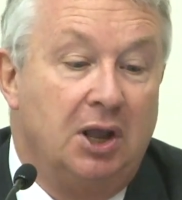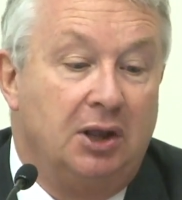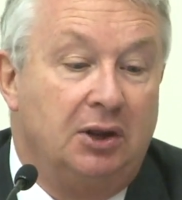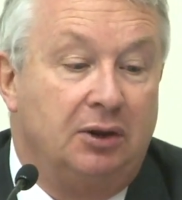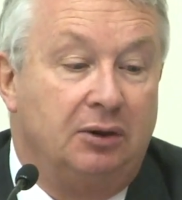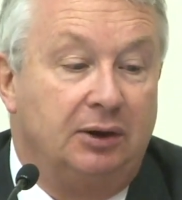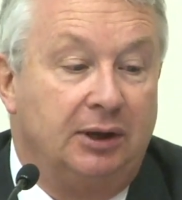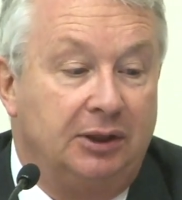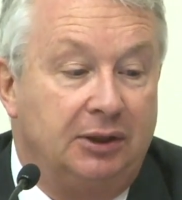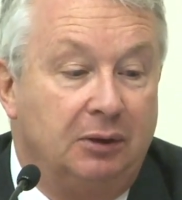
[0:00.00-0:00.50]

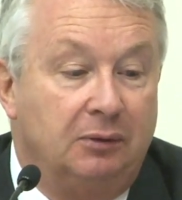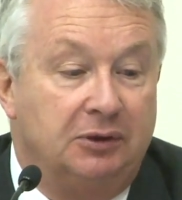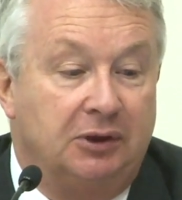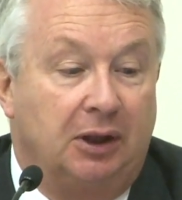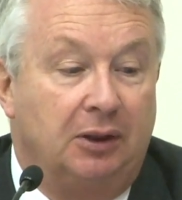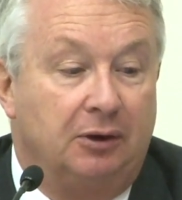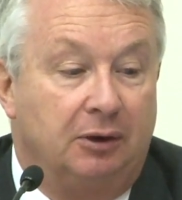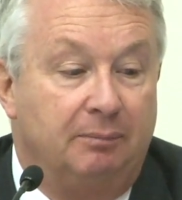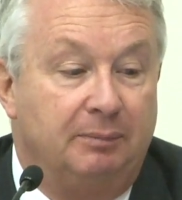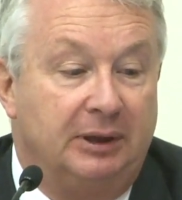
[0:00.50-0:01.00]
You need those
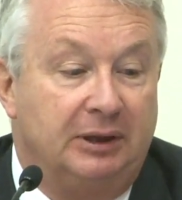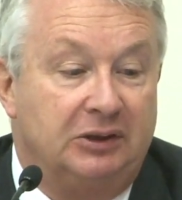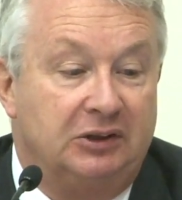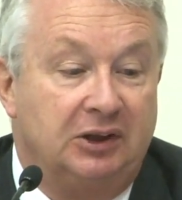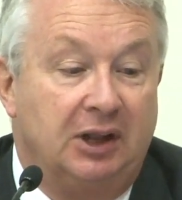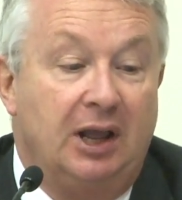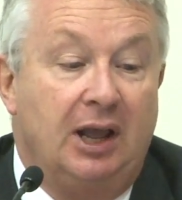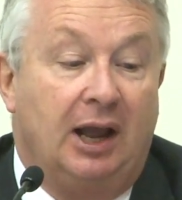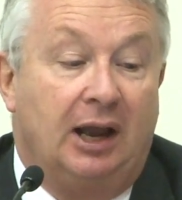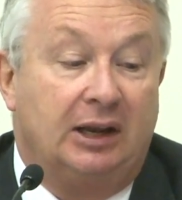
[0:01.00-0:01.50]
other bits.
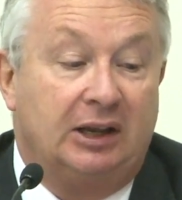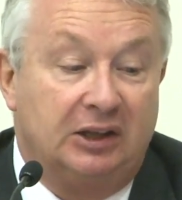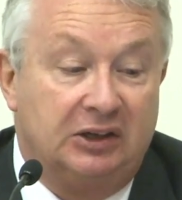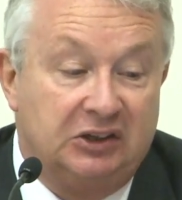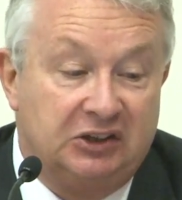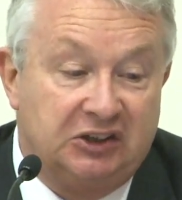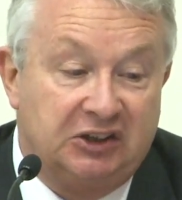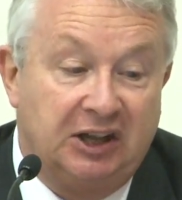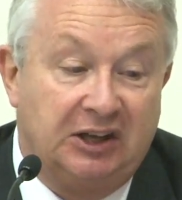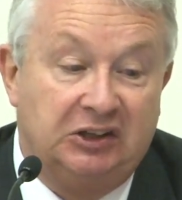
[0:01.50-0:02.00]
A
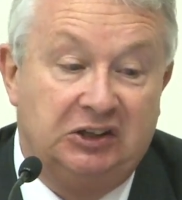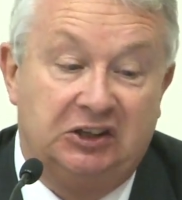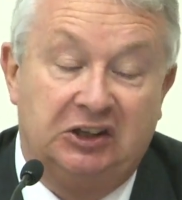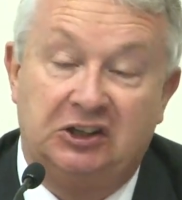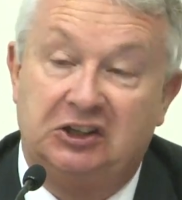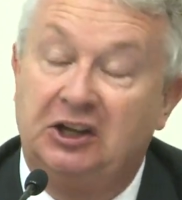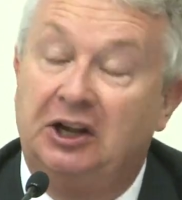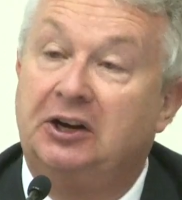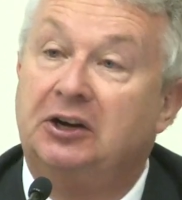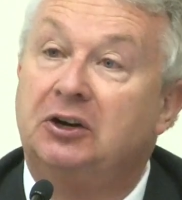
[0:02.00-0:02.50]

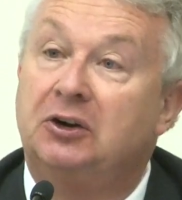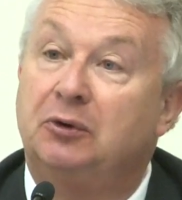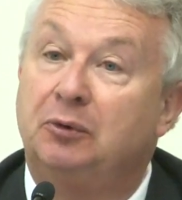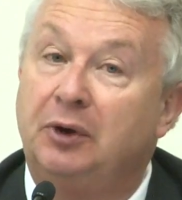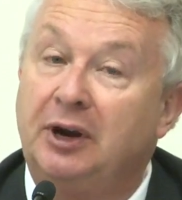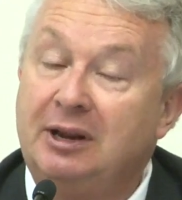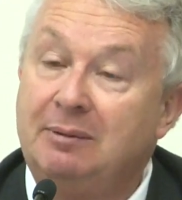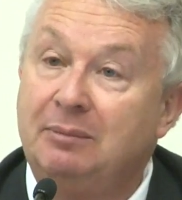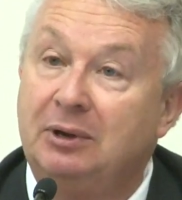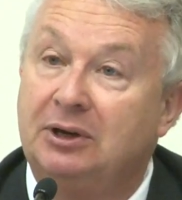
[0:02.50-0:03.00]
consensus, an
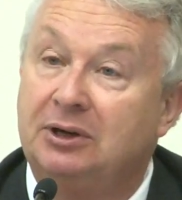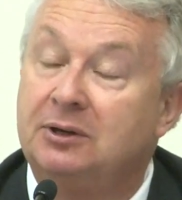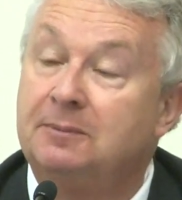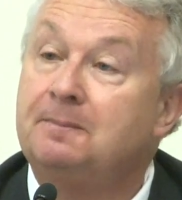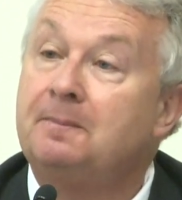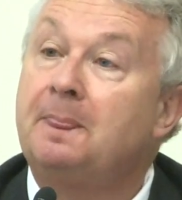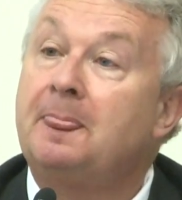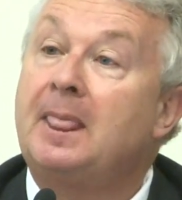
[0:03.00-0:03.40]
agreement